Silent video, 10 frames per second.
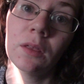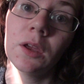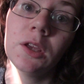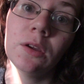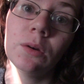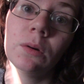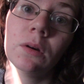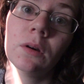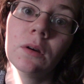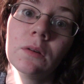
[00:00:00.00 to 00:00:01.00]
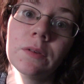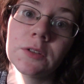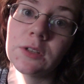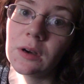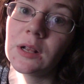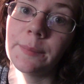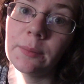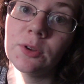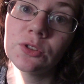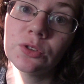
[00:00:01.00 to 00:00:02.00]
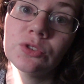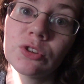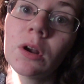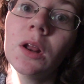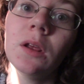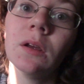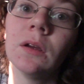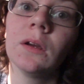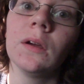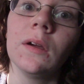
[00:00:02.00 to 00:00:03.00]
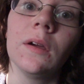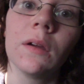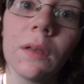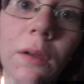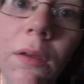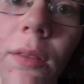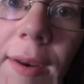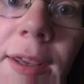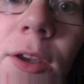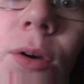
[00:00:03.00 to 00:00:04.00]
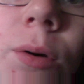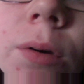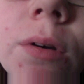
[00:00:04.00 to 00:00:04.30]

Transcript: Thank you for starting my musical journey. Thank you.